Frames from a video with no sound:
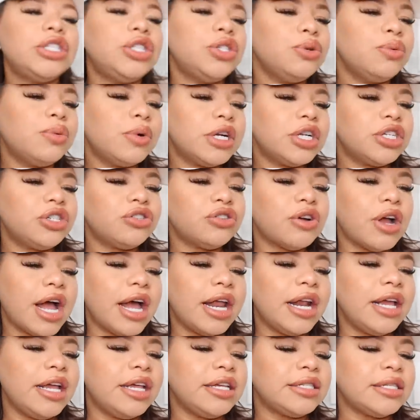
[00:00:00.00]
I do want to
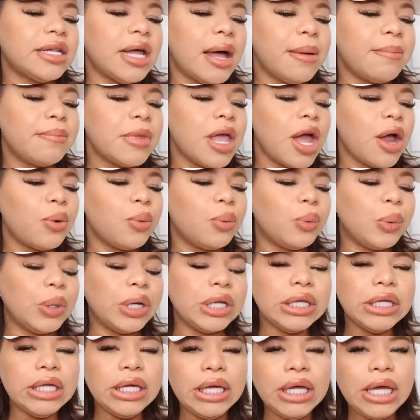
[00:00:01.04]
try this. I'm not
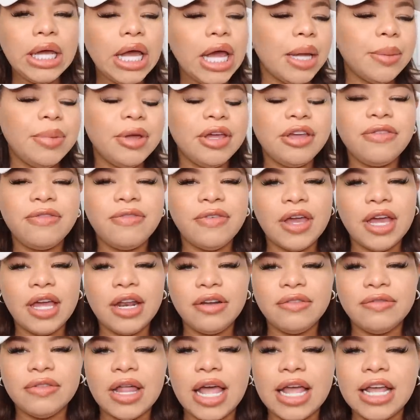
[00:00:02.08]
really a big fan
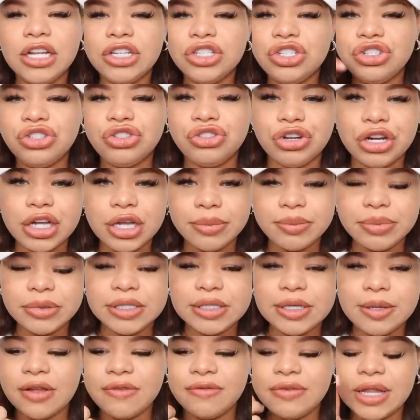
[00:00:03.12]
of like
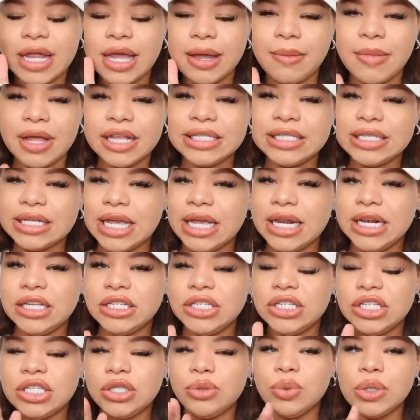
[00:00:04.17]
strips. I feel like my skin is
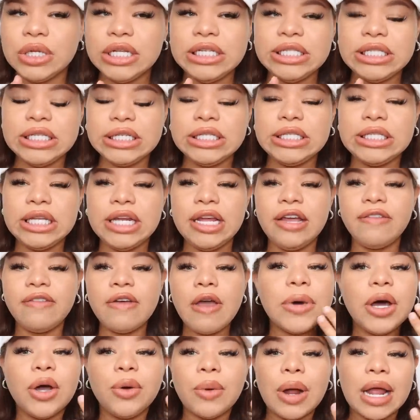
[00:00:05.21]
just really sensitive,
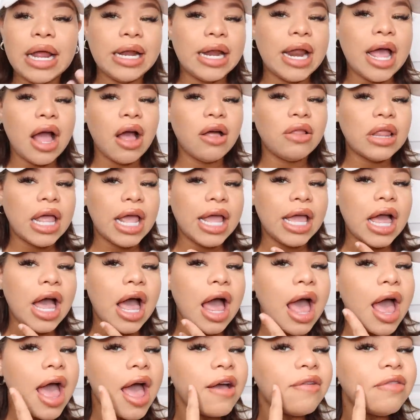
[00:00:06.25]
but right now like
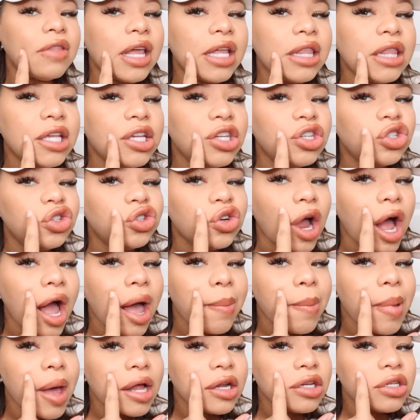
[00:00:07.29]
I have like these dry
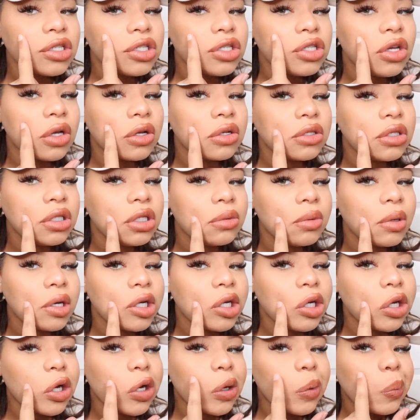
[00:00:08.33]
patches y'all see
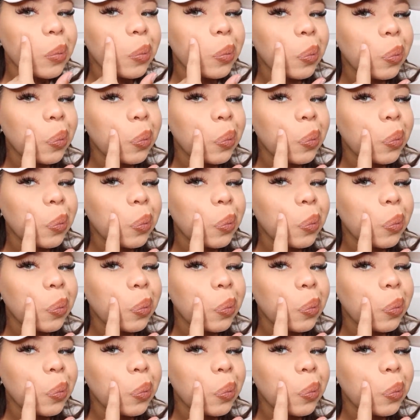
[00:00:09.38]
right there